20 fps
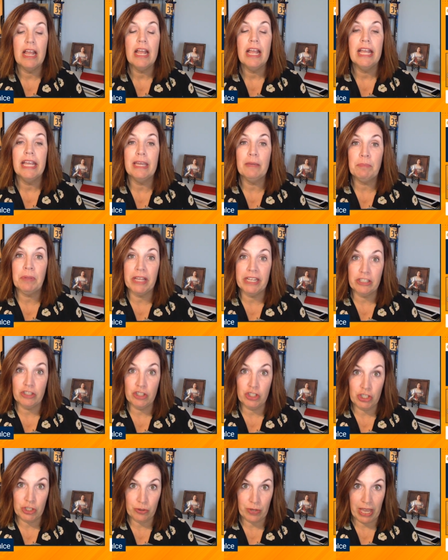He played
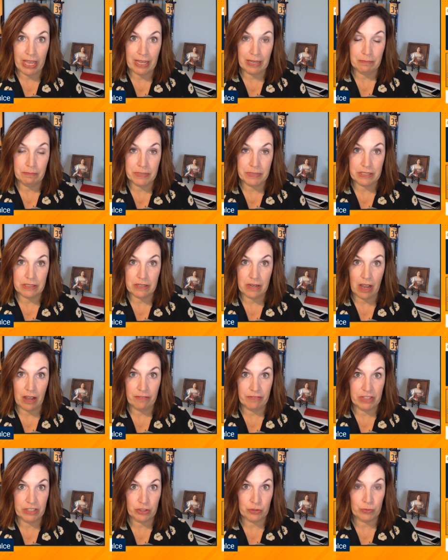two games of
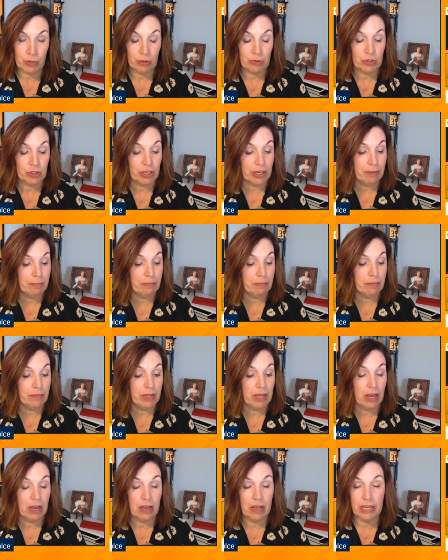this road trip.
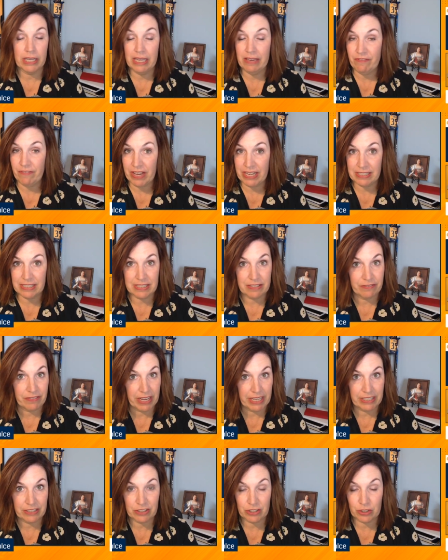Uh, he faced the
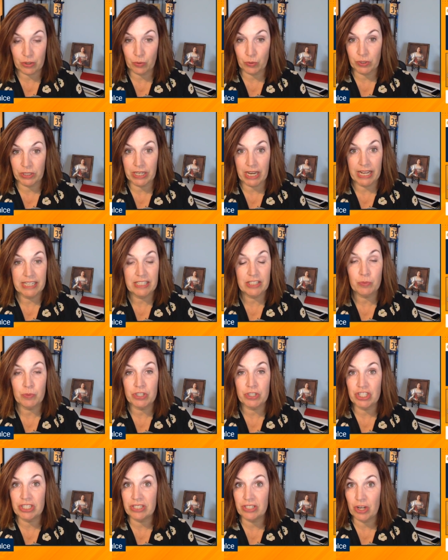Vegas Golden Knights, which
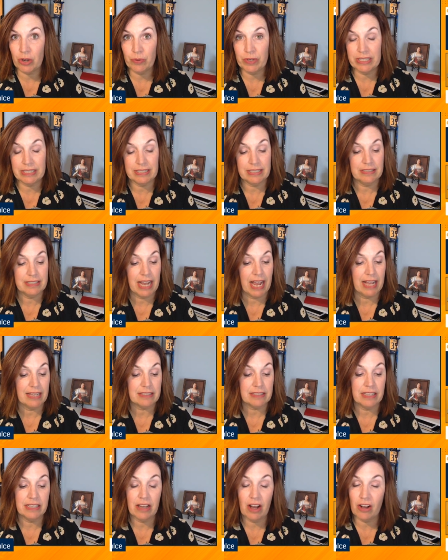is no easy task.
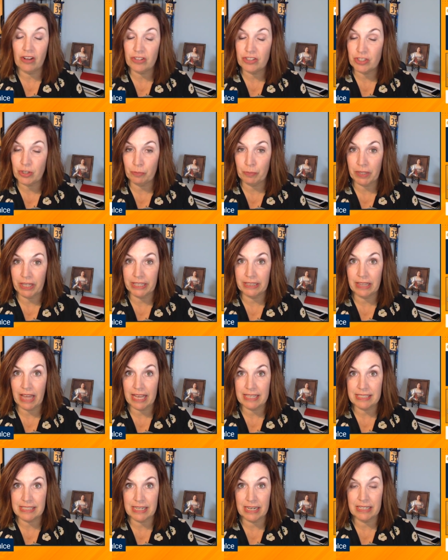He also played
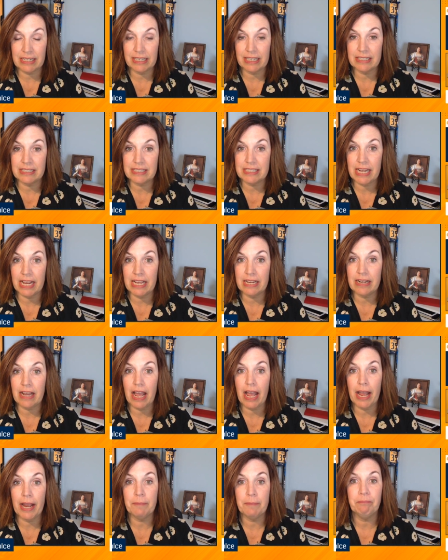last night against
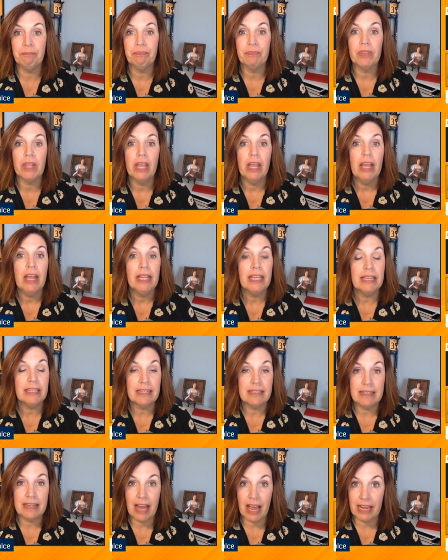Anaheim. He had a
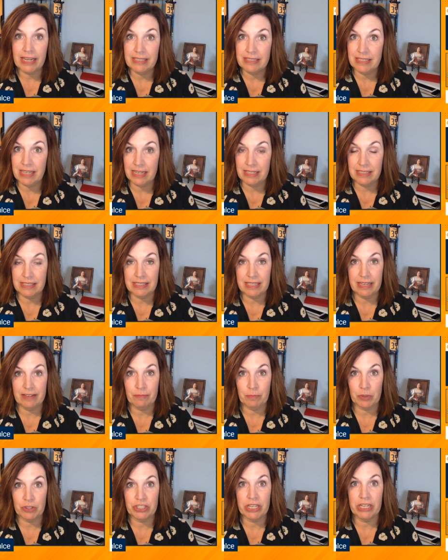910 save
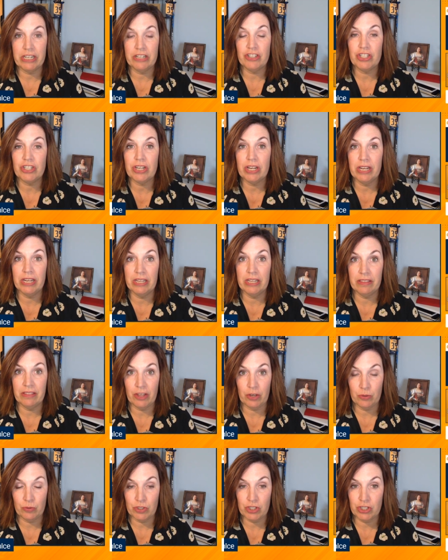percentage in
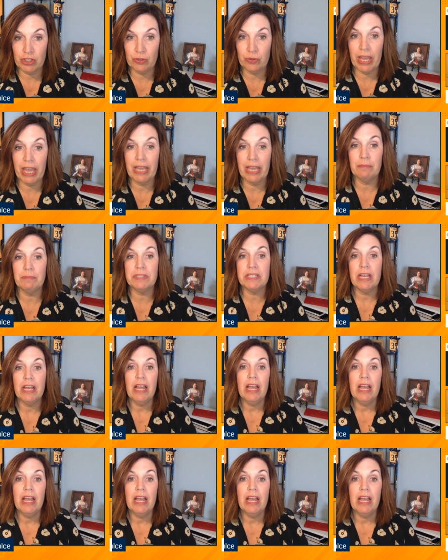those two games